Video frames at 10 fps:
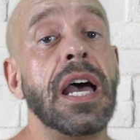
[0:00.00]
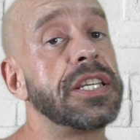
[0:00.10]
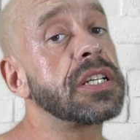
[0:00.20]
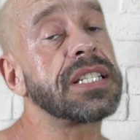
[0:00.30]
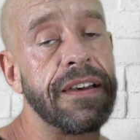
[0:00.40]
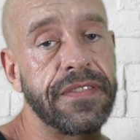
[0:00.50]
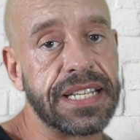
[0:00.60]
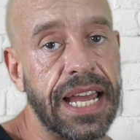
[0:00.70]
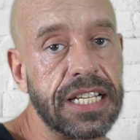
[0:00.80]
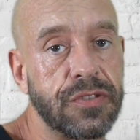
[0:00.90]
It's good to have a
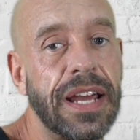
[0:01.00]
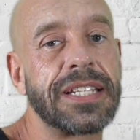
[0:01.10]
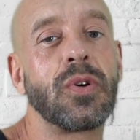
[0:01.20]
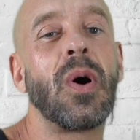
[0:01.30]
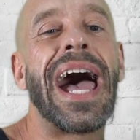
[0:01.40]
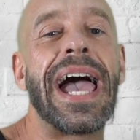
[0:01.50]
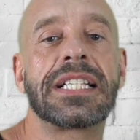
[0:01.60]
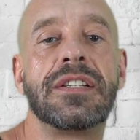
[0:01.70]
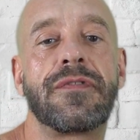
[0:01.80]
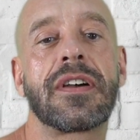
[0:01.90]
day's rest or
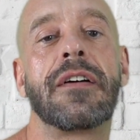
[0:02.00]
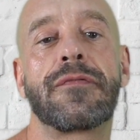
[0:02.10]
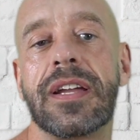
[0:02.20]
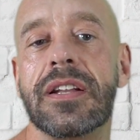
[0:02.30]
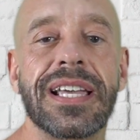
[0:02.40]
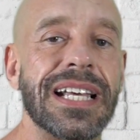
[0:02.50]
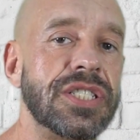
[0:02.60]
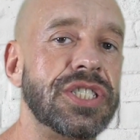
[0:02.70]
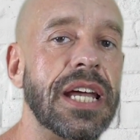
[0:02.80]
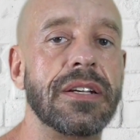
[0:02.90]
active recovery, like a
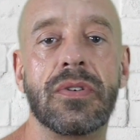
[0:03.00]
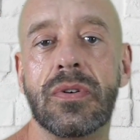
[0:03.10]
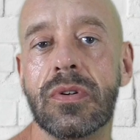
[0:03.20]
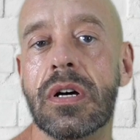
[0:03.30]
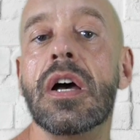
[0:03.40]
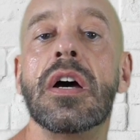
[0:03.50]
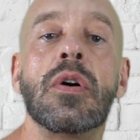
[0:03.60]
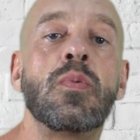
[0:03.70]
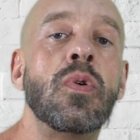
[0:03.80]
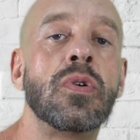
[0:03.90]
gentle
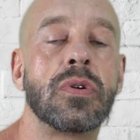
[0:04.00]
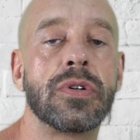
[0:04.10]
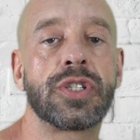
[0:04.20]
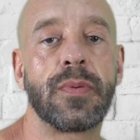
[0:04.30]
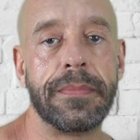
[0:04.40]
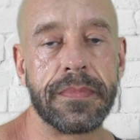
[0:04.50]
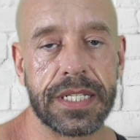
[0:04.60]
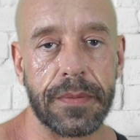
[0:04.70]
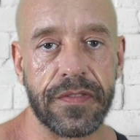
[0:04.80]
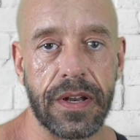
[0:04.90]
walk or swim,
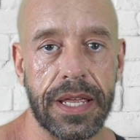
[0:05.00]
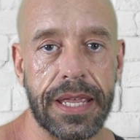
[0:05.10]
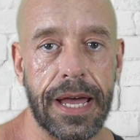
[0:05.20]
something like